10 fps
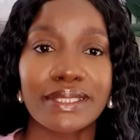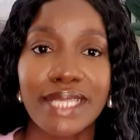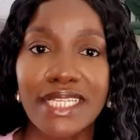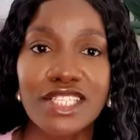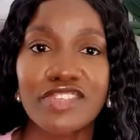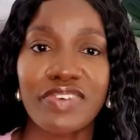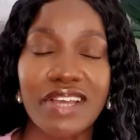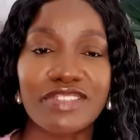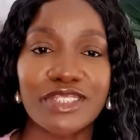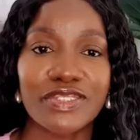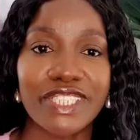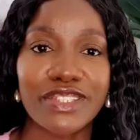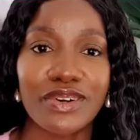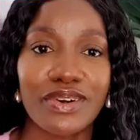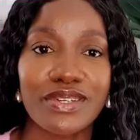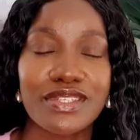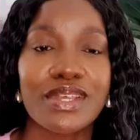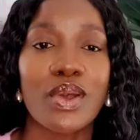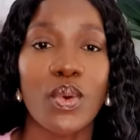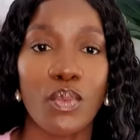that is five hundred
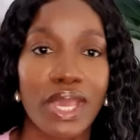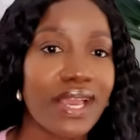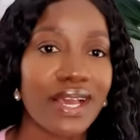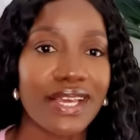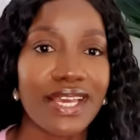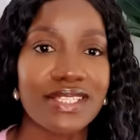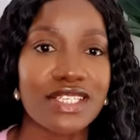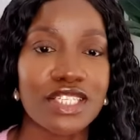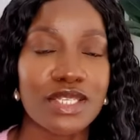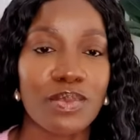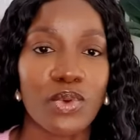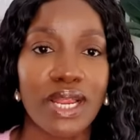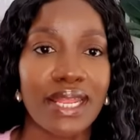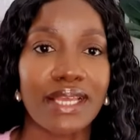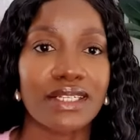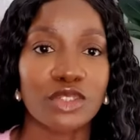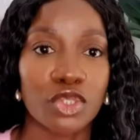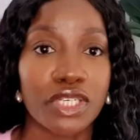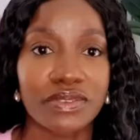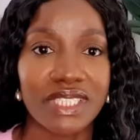euros. We can get it somewhere like
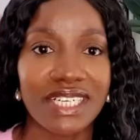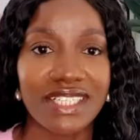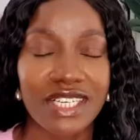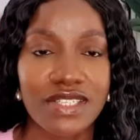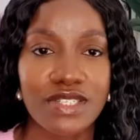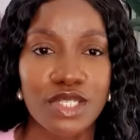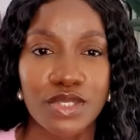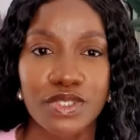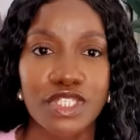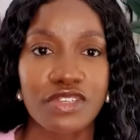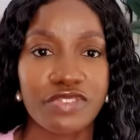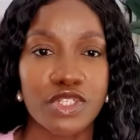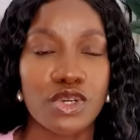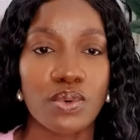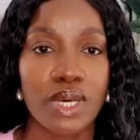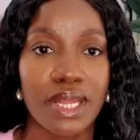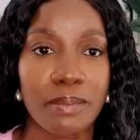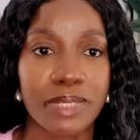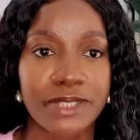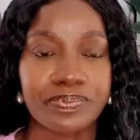three hundred eighty euros, if you know what
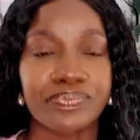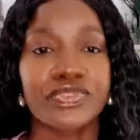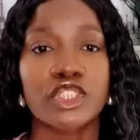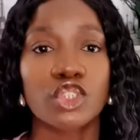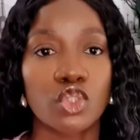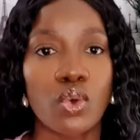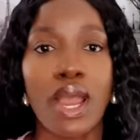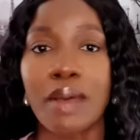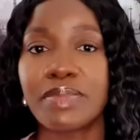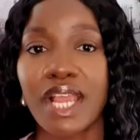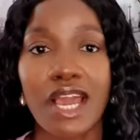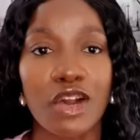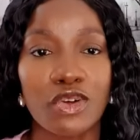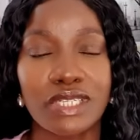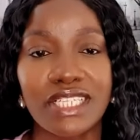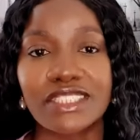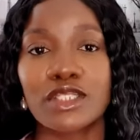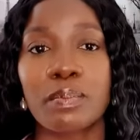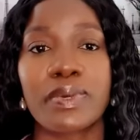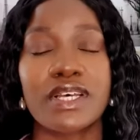I mean. So I'm the
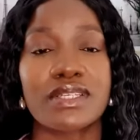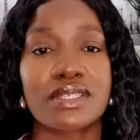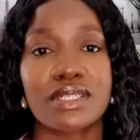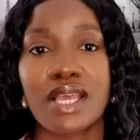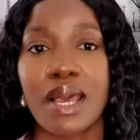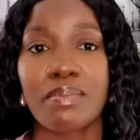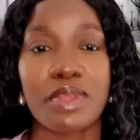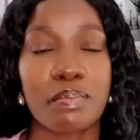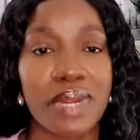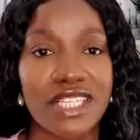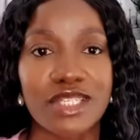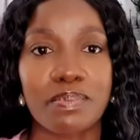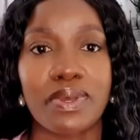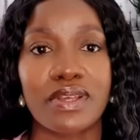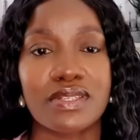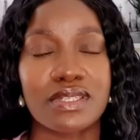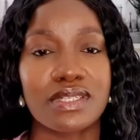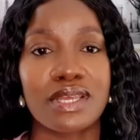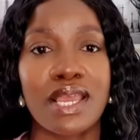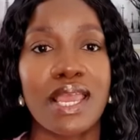calculator person, I'm the maths
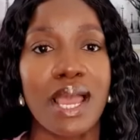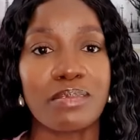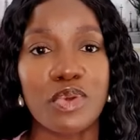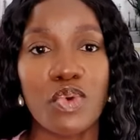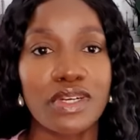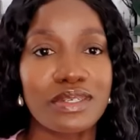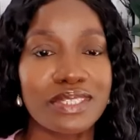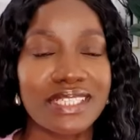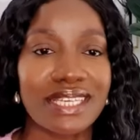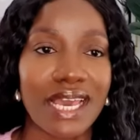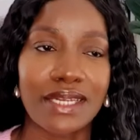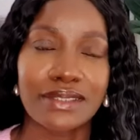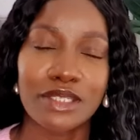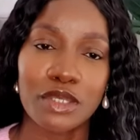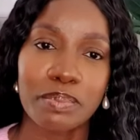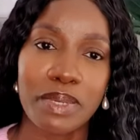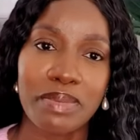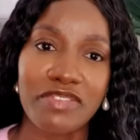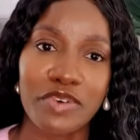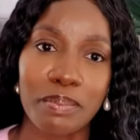person, I'm the one looking at the
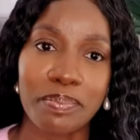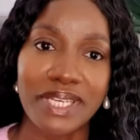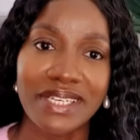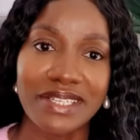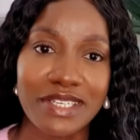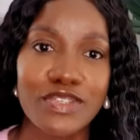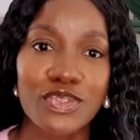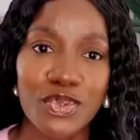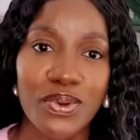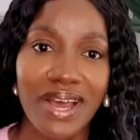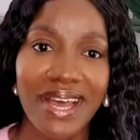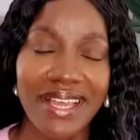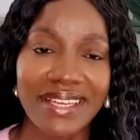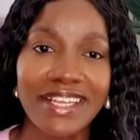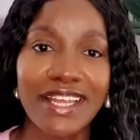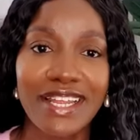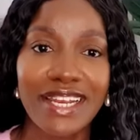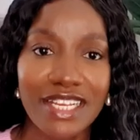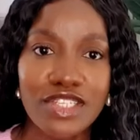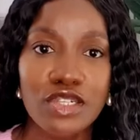repayment for being is too high.
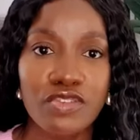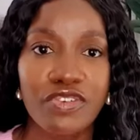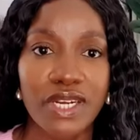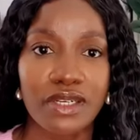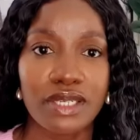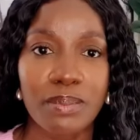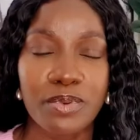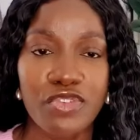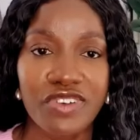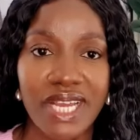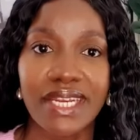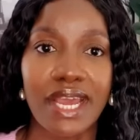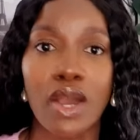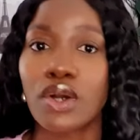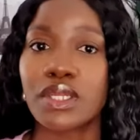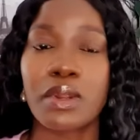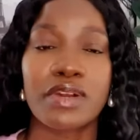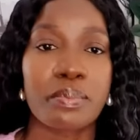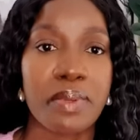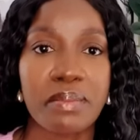let's look for another provider. Although
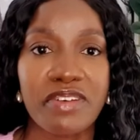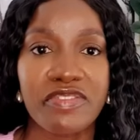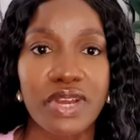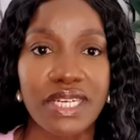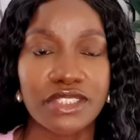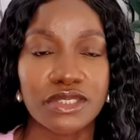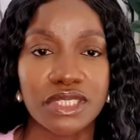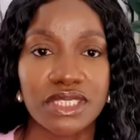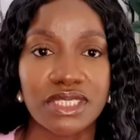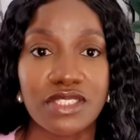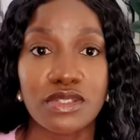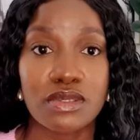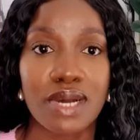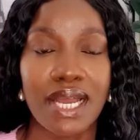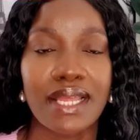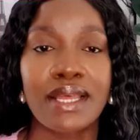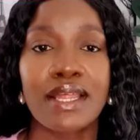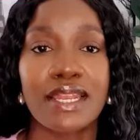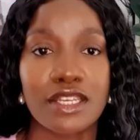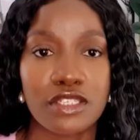the repayment for electricity is too high,
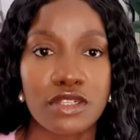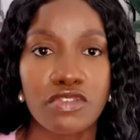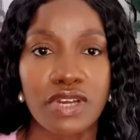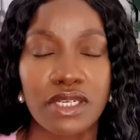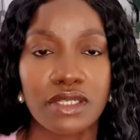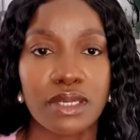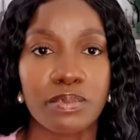let's look for another